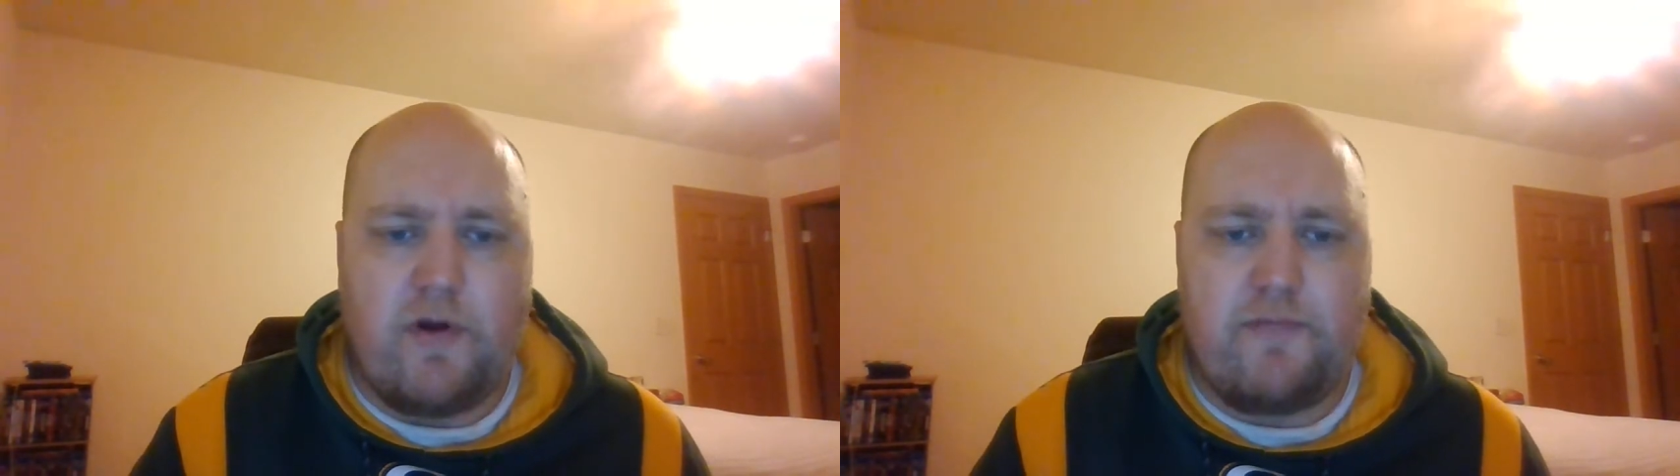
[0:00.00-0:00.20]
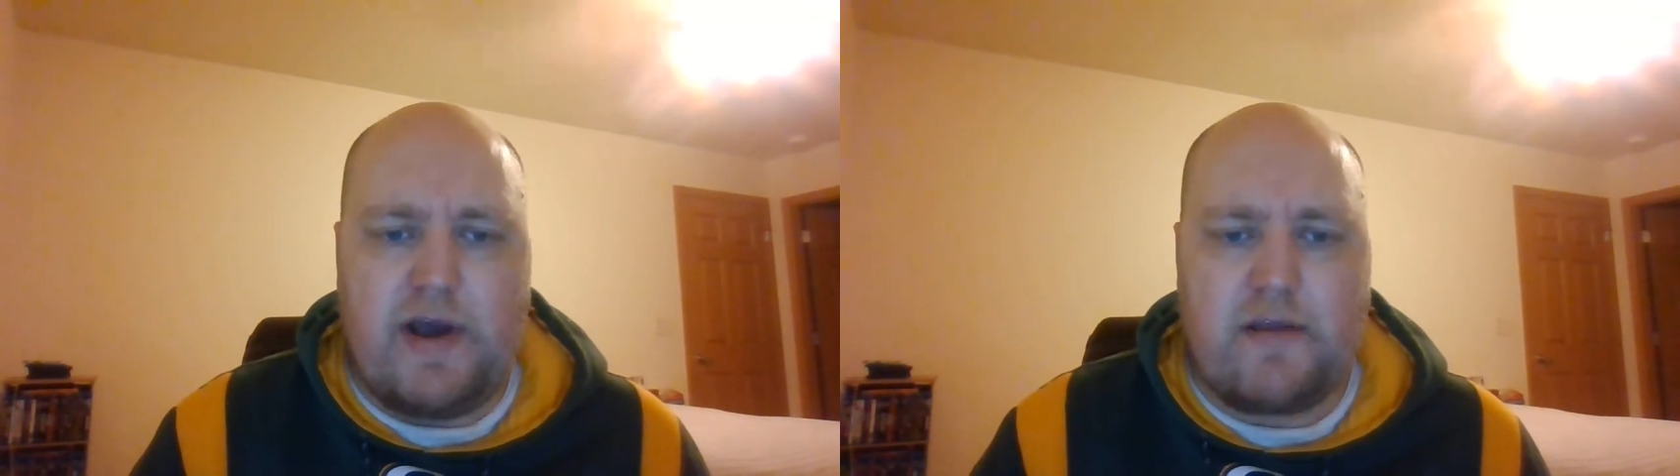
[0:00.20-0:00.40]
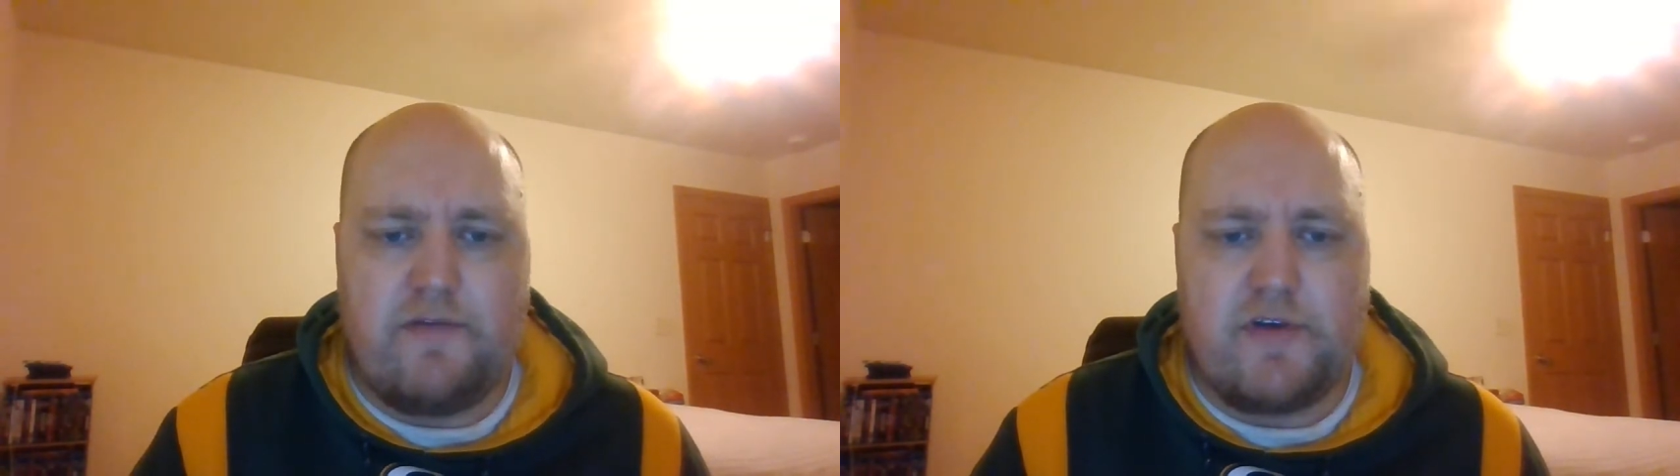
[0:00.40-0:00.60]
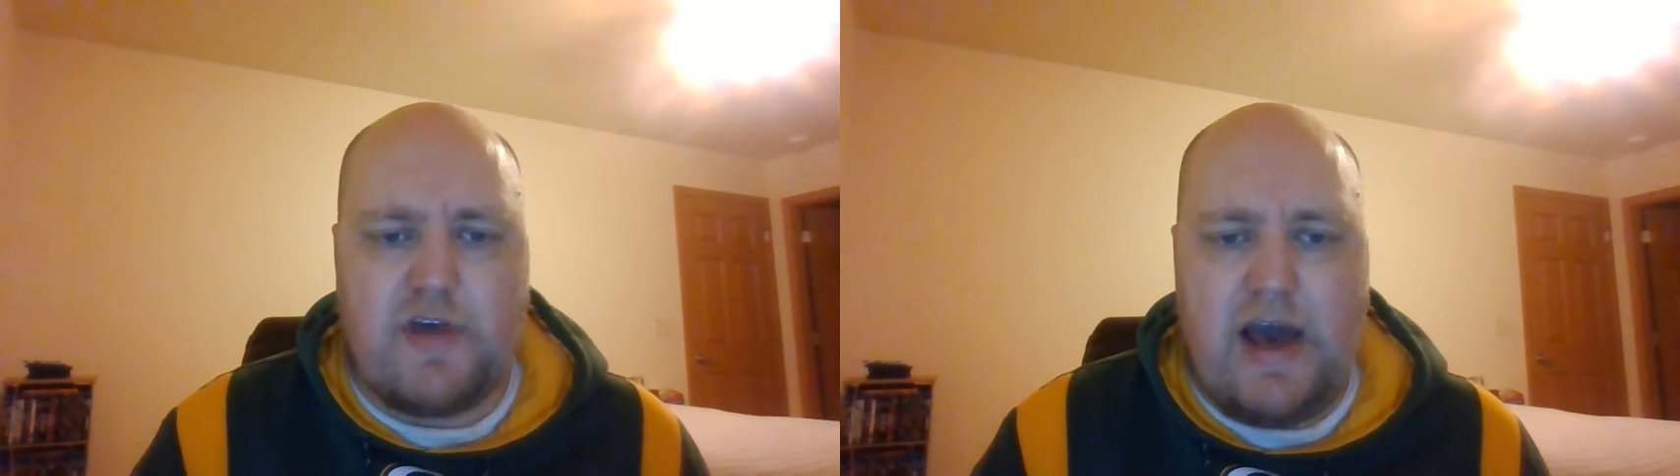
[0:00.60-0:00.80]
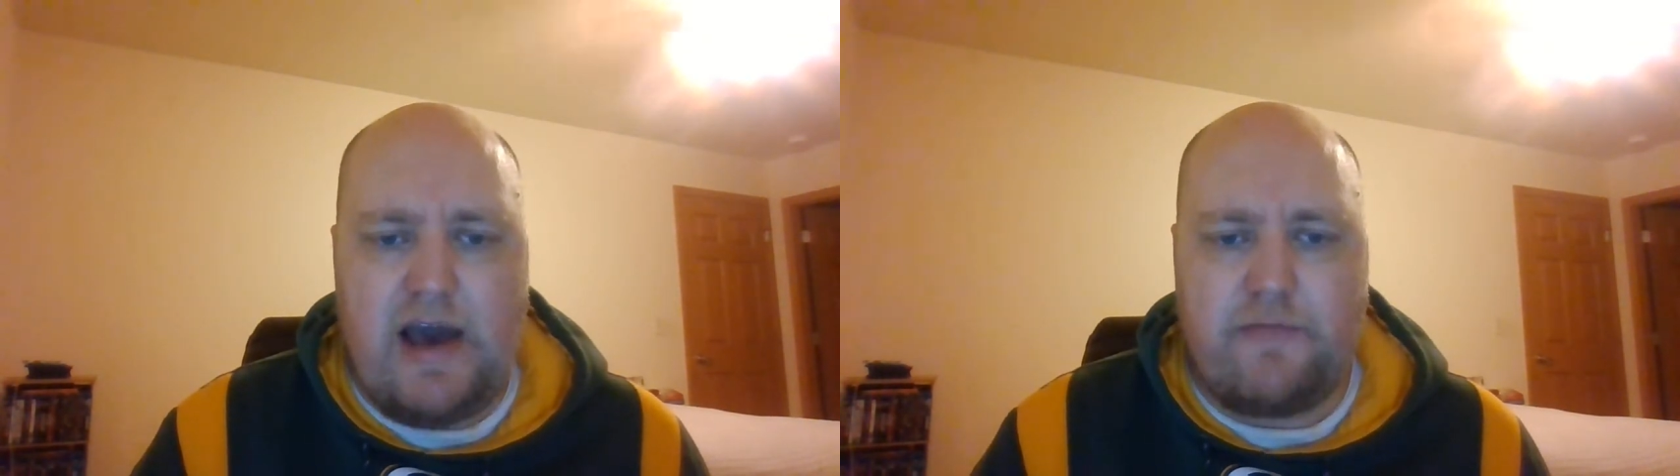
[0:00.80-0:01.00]
effective as
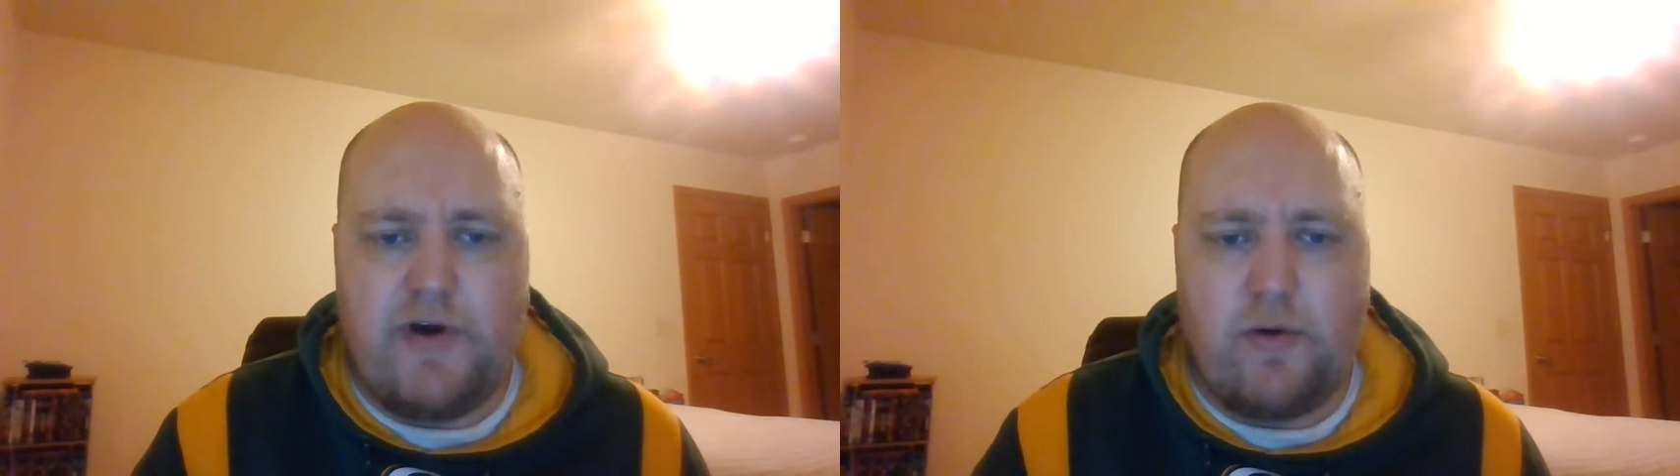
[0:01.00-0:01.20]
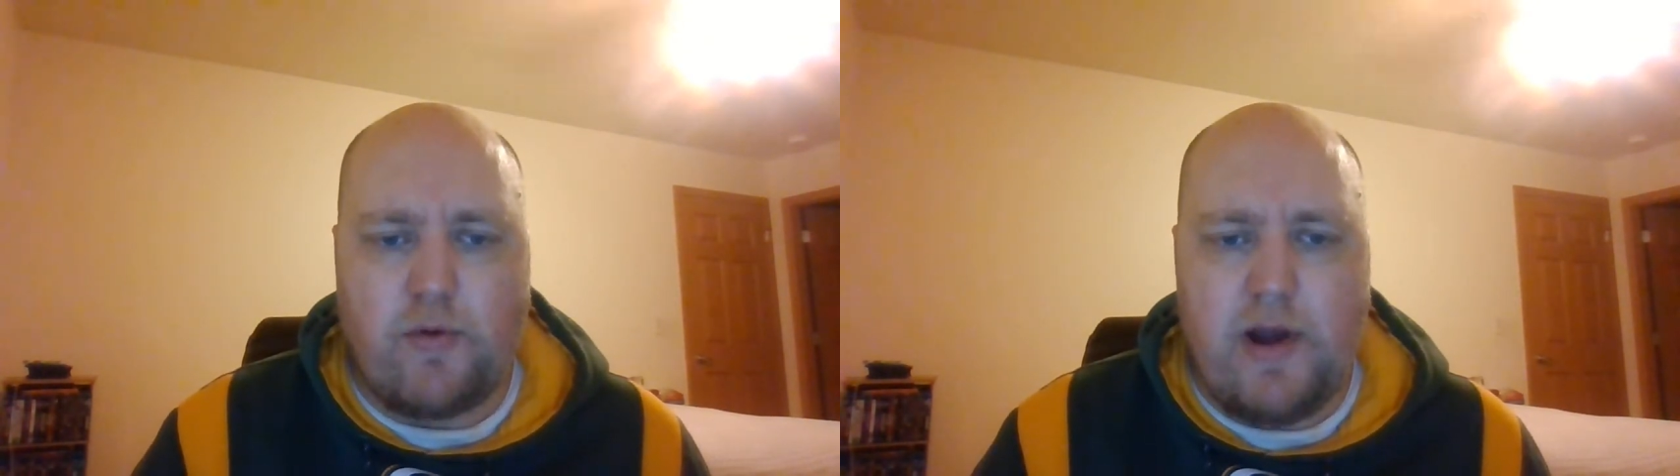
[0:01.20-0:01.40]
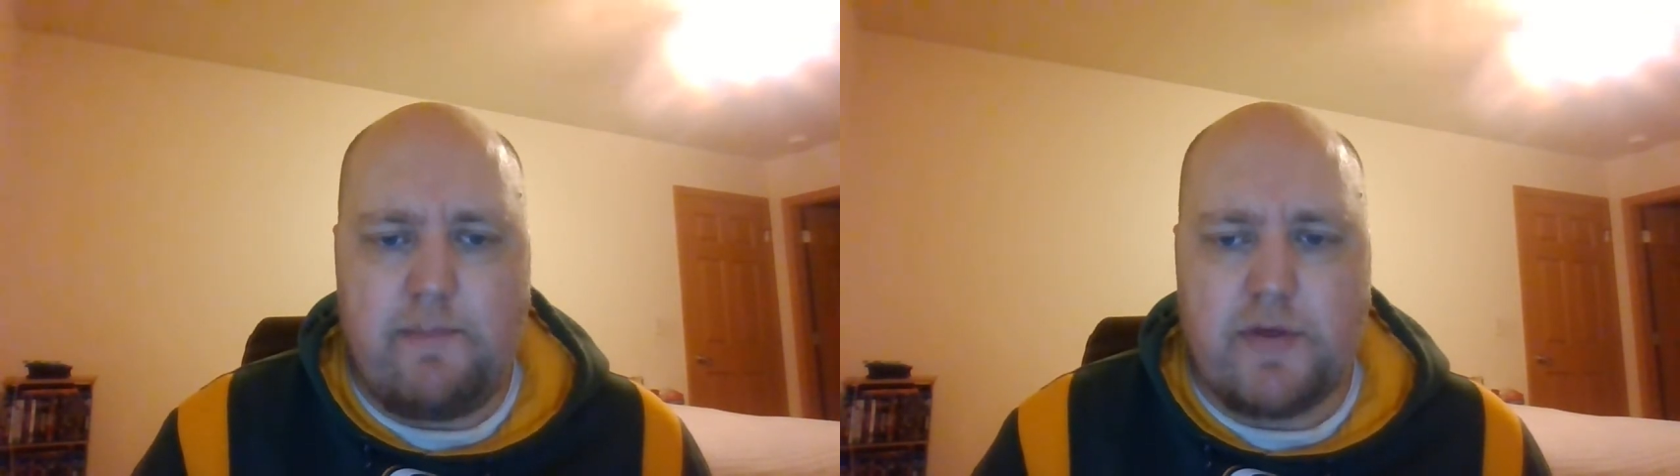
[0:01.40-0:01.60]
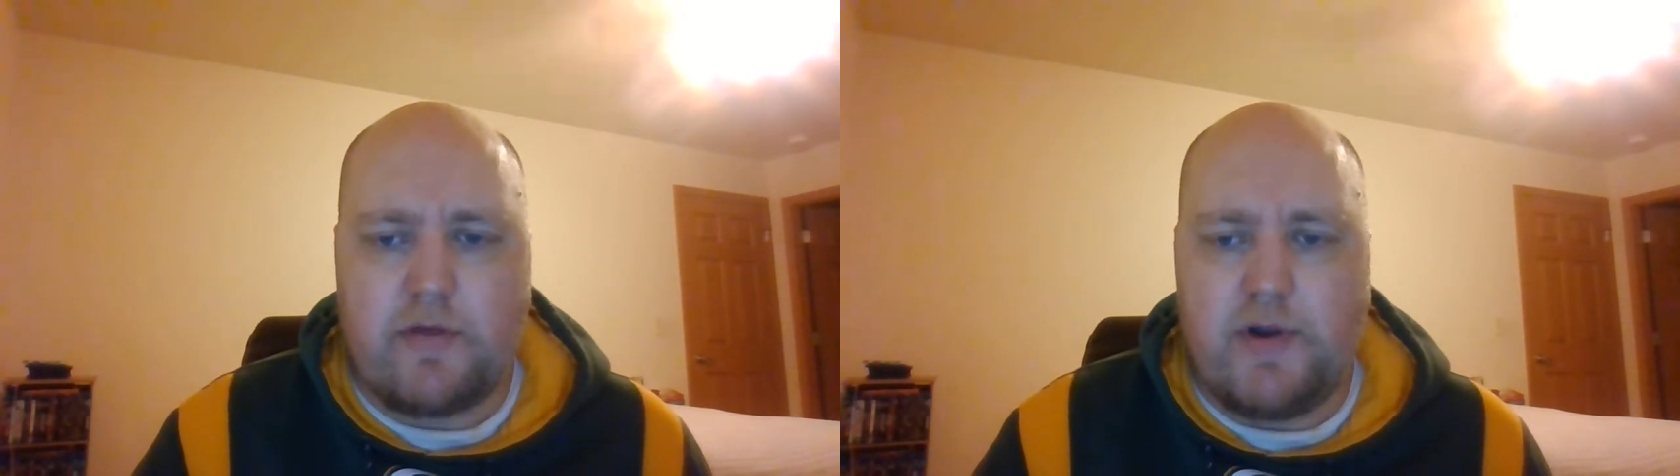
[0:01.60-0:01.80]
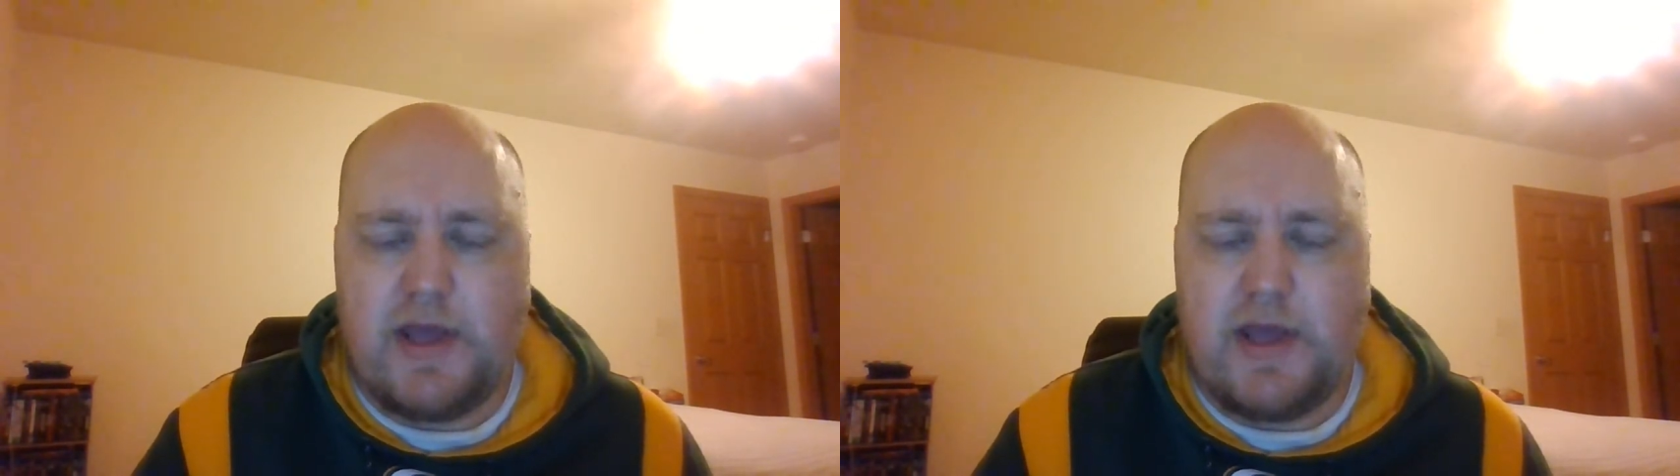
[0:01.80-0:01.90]
a half-hour episode.